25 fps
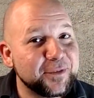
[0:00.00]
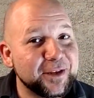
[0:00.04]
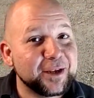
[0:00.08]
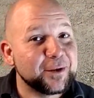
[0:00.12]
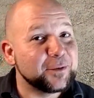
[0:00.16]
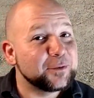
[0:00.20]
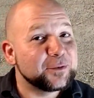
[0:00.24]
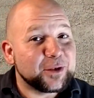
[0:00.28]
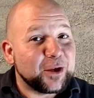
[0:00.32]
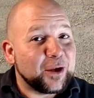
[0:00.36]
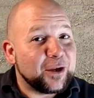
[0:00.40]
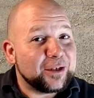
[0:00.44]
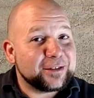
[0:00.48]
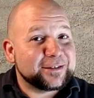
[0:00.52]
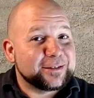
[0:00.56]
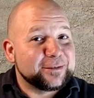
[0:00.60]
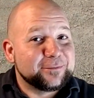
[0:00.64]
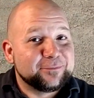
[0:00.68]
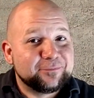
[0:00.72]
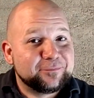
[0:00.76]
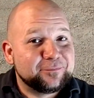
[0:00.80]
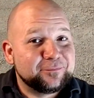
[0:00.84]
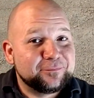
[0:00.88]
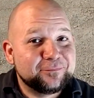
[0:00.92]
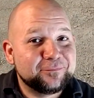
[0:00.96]
it was awesome.
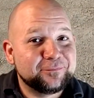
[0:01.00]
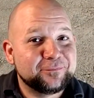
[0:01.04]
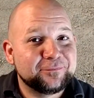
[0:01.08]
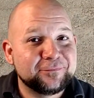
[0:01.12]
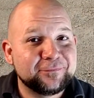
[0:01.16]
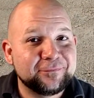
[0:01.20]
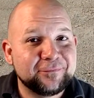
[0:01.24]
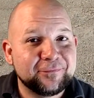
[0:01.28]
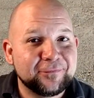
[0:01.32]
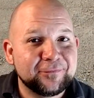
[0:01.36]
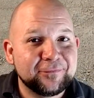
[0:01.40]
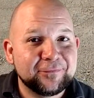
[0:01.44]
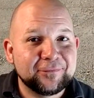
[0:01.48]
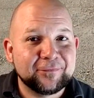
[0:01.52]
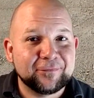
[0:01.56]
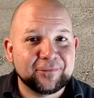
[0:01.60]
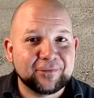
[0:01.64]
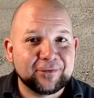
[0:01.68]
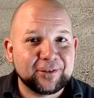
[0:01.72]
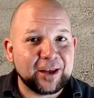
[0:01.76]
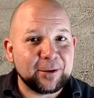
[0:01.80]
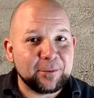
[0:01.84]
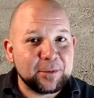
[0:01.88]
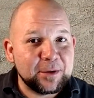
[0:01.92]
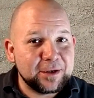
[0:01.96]

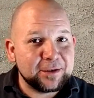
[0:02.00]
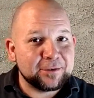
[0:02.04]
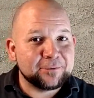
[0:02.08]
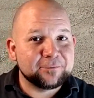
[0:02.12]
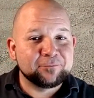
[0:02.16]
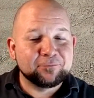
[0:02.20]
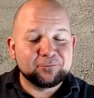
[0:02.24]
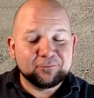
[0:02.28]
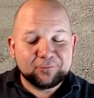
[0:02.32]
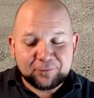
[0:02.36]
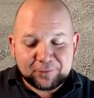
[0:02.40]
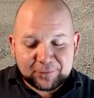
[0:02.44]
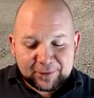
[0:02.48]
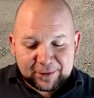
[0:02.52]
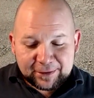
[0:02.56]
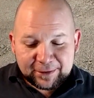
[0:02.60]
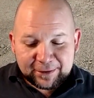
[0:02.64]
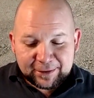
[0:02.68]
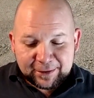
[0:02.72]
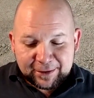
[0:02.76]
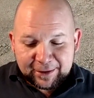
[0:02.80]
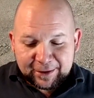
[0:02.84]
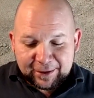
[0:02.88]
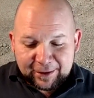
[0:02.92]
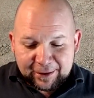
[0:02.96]
I mean,
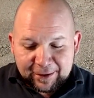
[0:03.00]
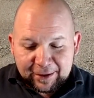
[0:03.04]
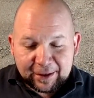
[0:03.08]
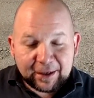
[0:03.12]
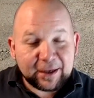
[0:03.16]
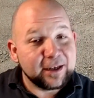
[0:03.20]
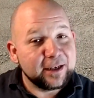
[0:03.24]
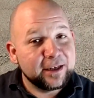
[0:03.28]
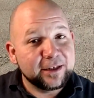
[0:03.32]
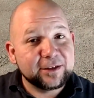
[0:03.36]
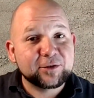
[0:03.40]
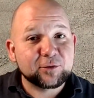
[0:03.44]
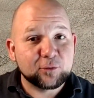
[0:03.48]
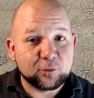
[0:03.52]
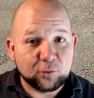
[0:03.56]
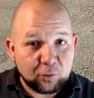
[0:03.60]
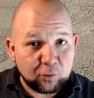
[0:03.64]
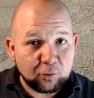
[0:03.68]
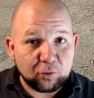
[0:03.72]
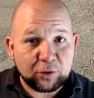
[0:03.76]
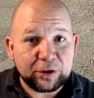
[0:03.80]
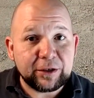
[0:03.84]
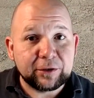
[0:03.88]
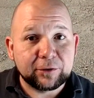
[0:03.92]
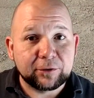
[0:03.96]
it's
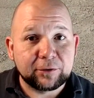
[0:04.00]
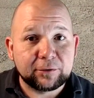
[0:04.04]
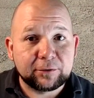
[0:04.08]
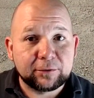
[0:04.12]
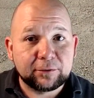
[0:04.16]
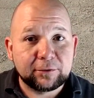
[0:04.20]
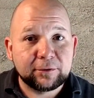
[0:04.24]
real.